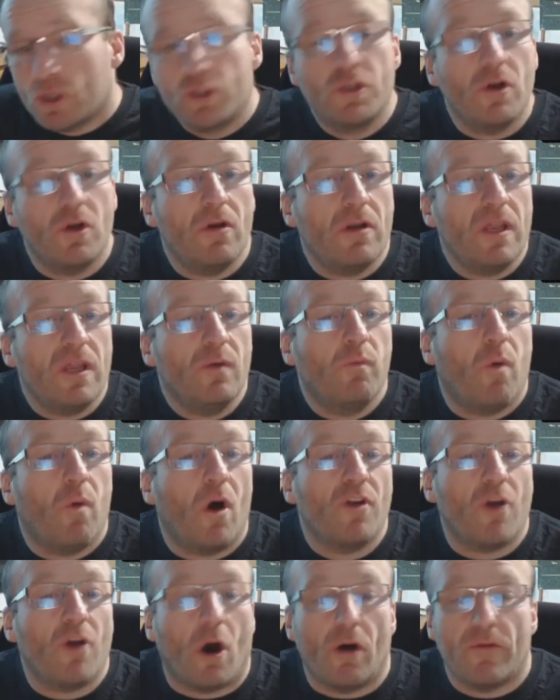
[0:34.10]
Surely
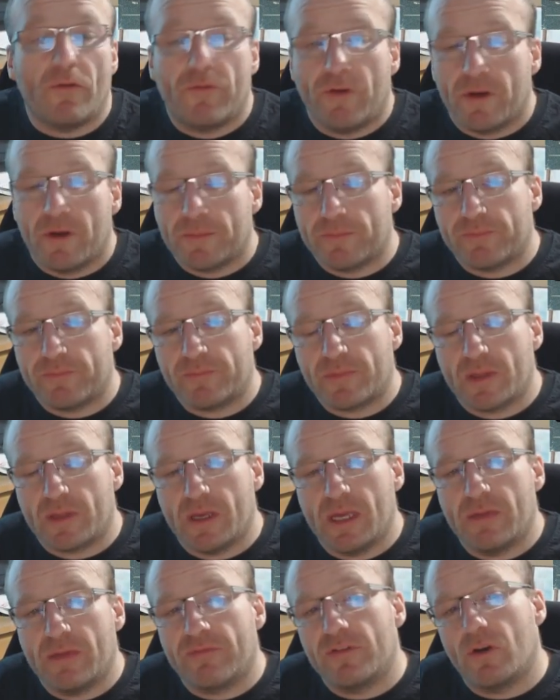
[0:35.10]
one of,
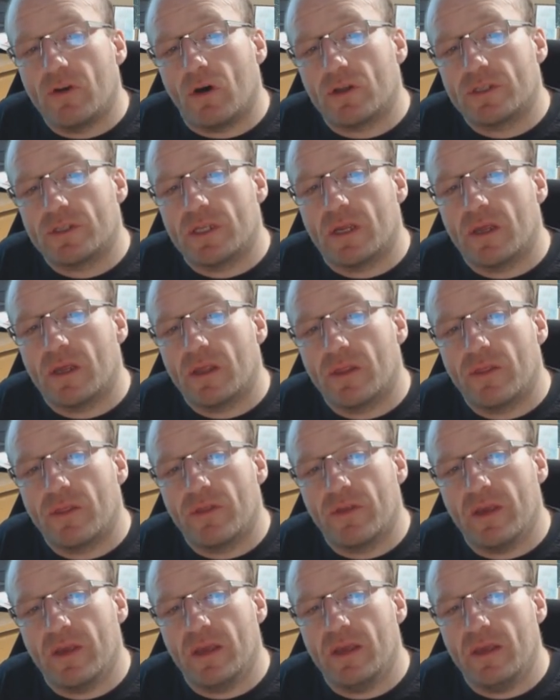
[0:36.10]
if not
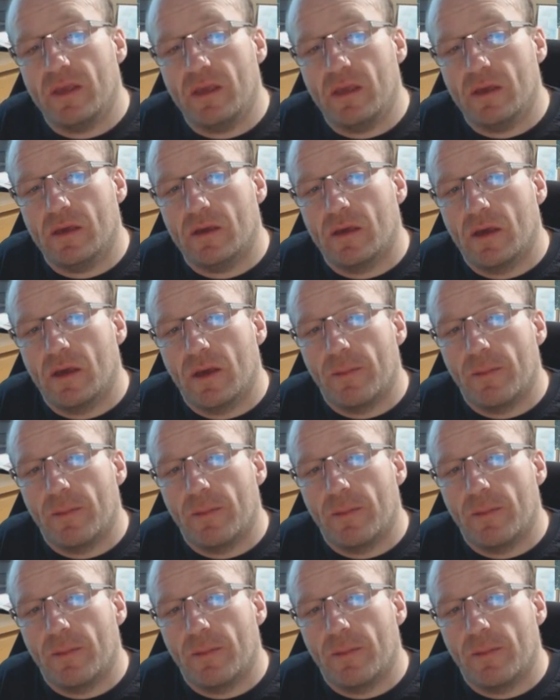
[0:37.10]
the